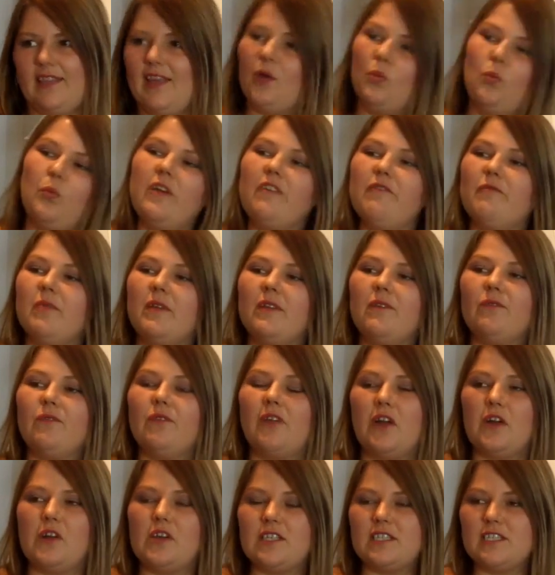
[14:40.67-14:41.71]
Like, we've been
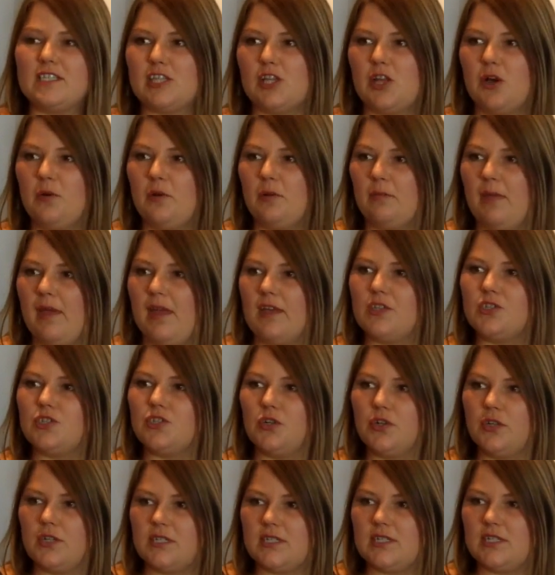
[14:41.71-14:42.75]
very slow to make
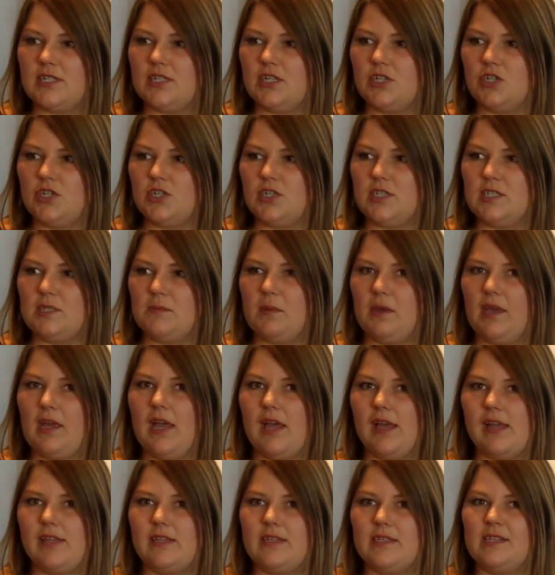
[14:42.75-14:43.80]
certain decisions
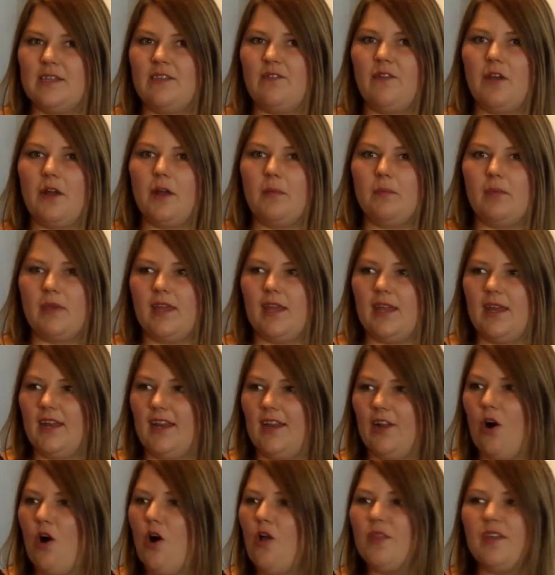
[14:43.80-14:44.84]
because in the very
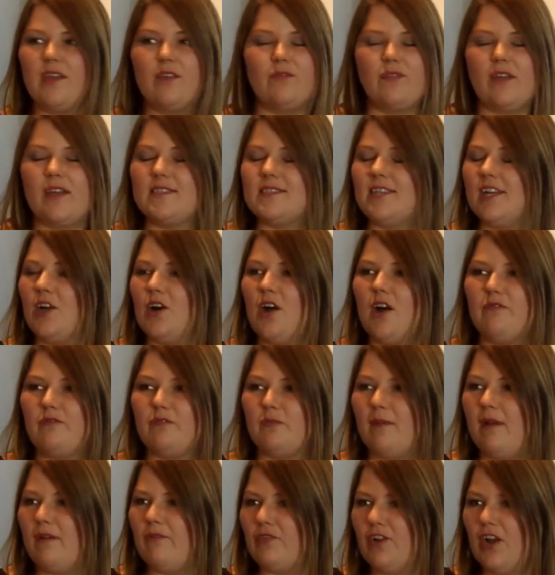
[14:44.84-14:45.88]
beginning, all the advice I got
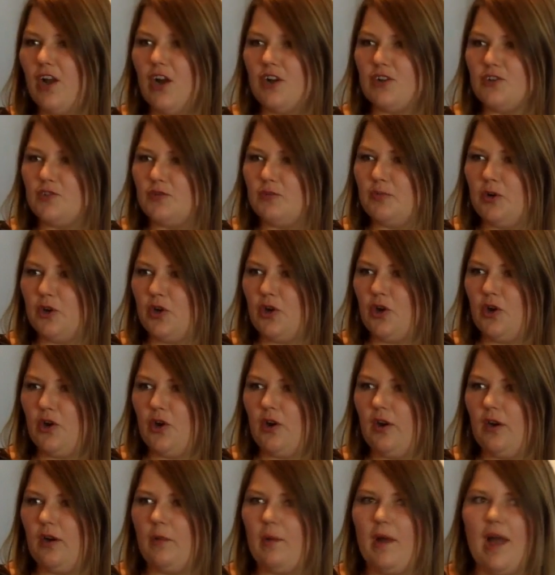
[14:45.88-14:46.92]
from every
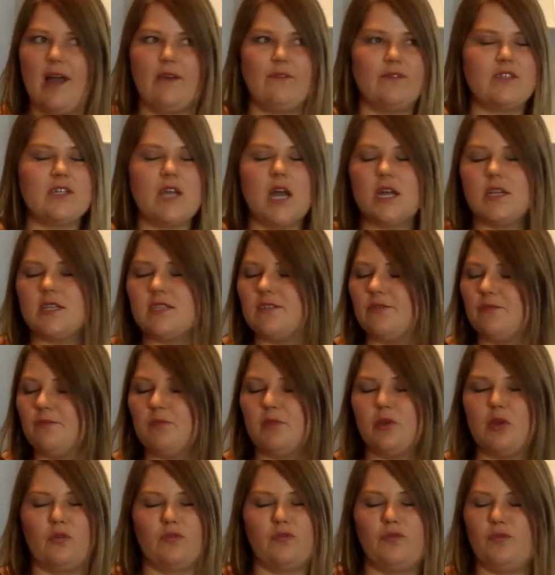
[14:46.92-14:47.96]
entrepreneur, I have tons of
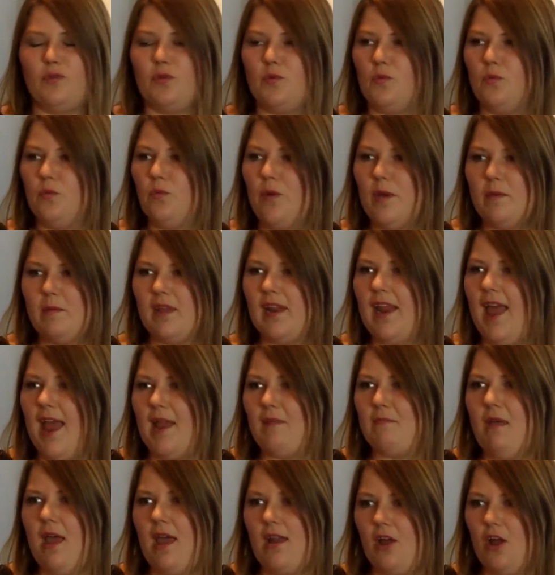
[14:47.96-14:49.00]
beautiful women
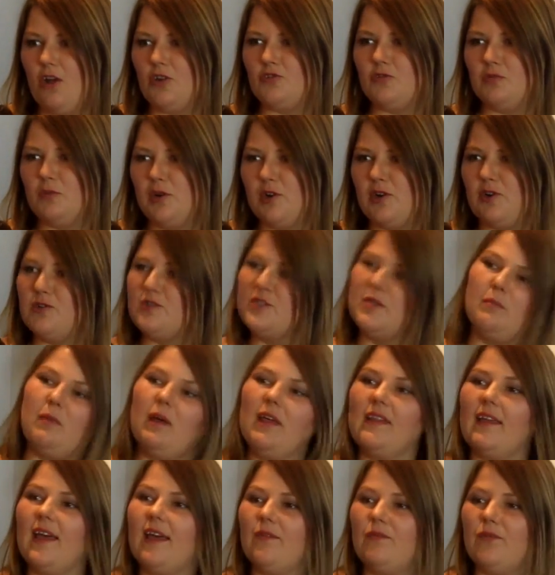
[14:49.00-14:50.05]
and men entrepreneurs in my
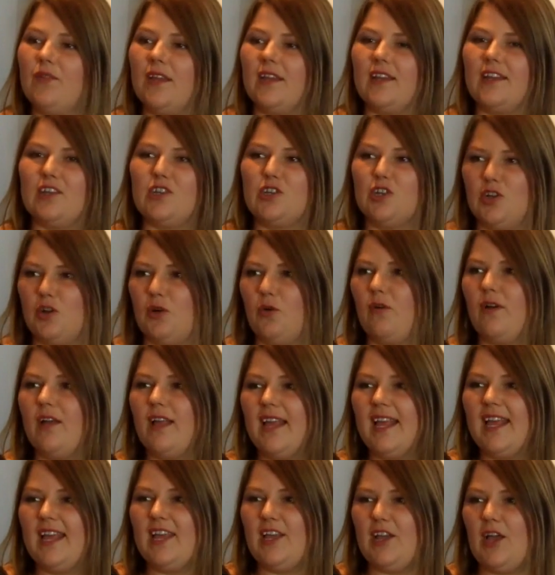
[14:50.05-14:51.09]
life that,
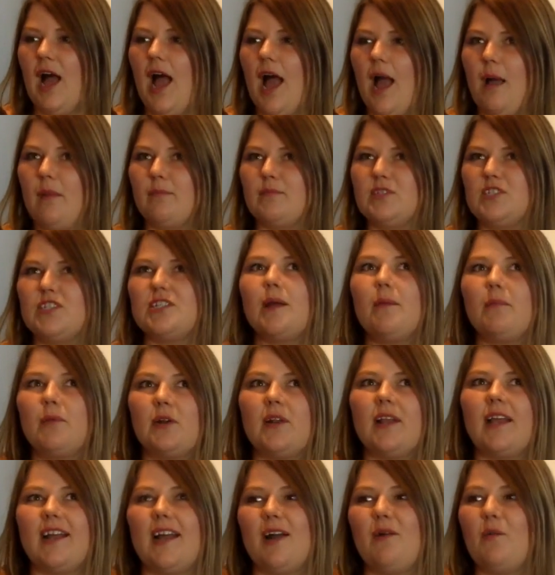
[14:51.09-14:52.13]
I'm
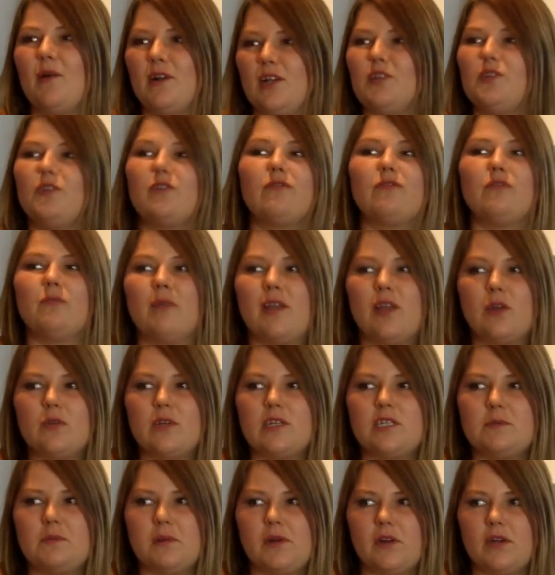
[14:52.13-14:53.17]
stubborn, like I want to learn from my own
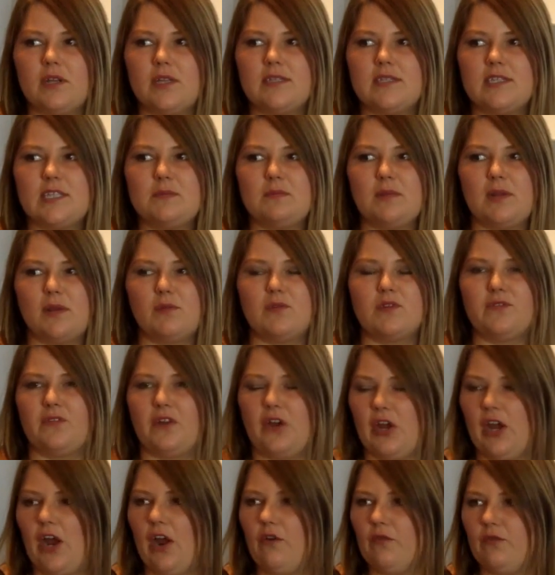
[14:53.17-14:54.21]
experiences, but I was
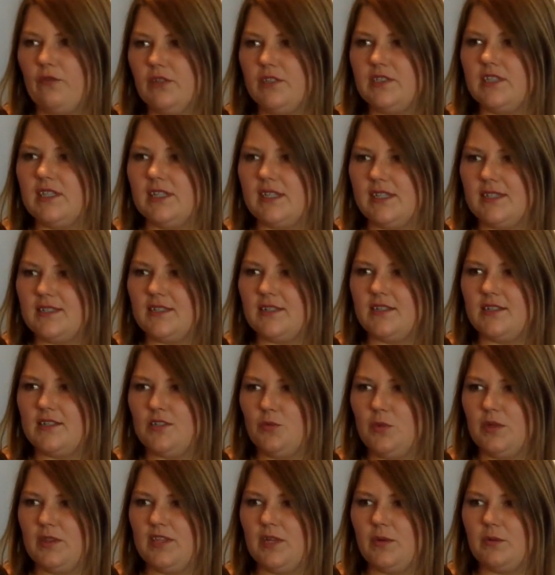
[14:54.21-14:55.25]
very careful to listen
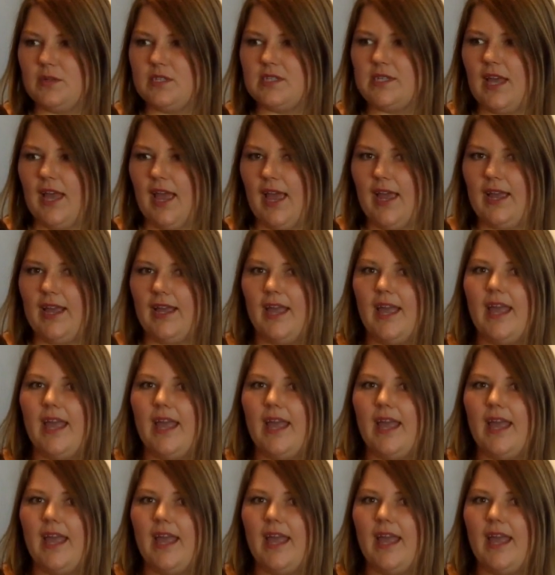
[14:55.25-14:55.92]
to what they were saying.